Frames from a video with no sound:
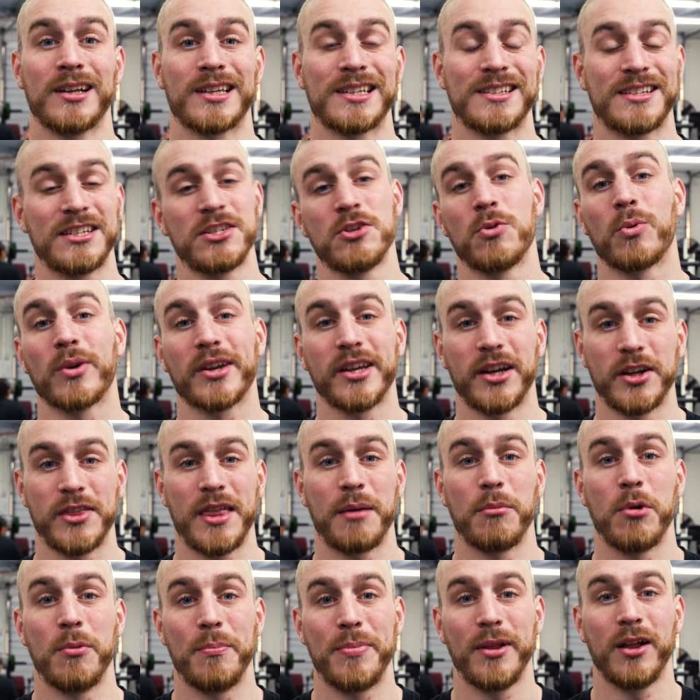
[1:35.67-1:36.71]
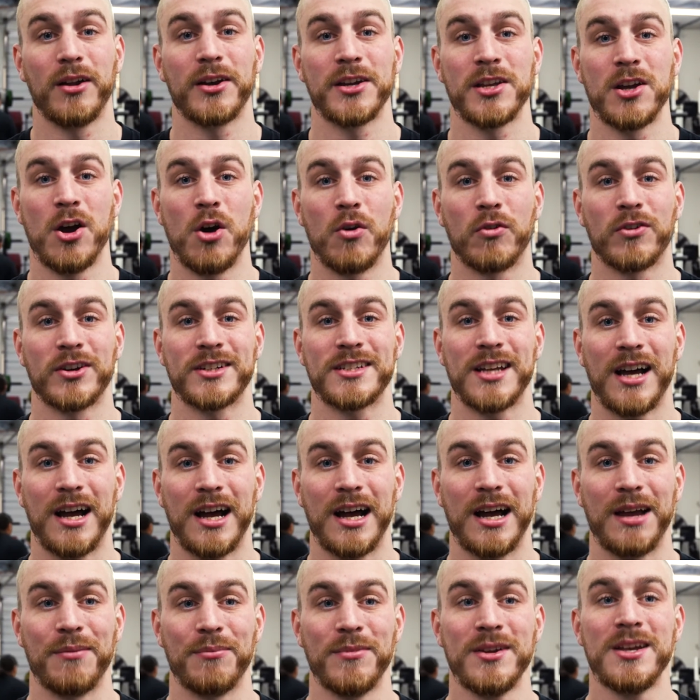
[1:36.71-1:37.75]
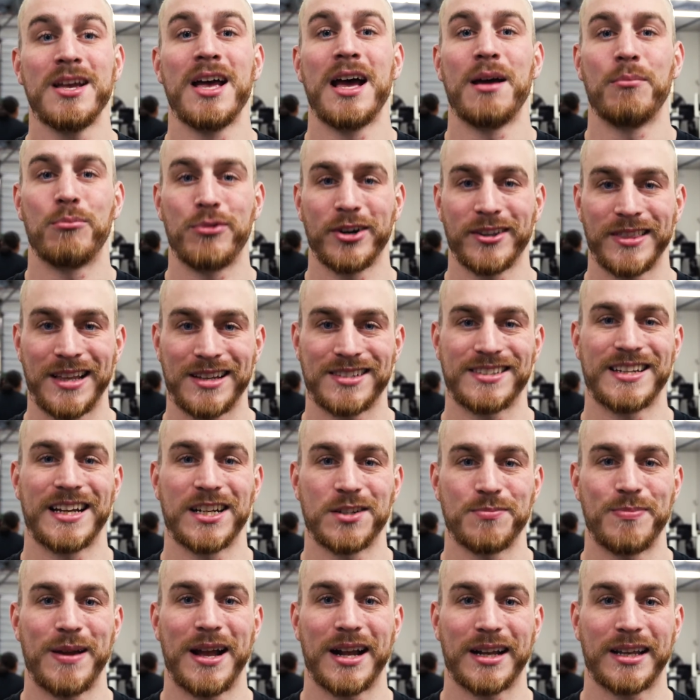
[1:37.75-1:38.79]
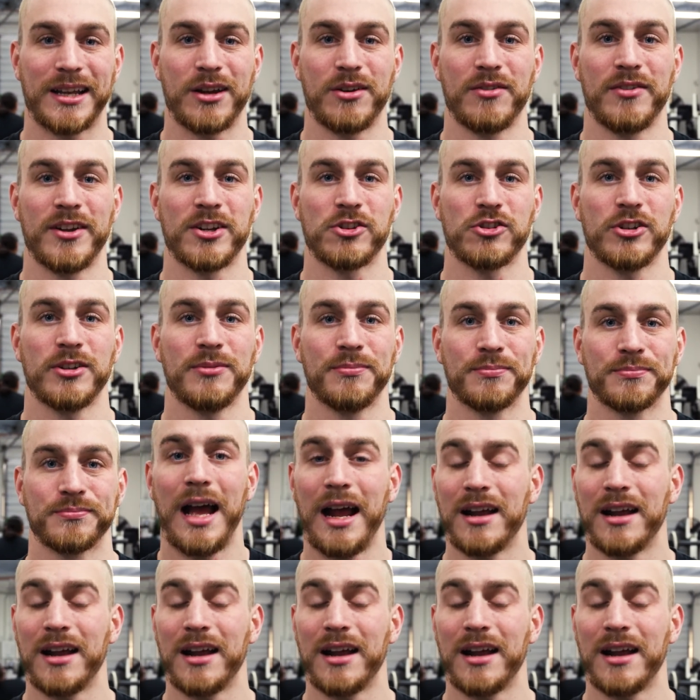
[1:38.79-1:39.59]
continue working on that mobility over time and bring that stance back out eventually.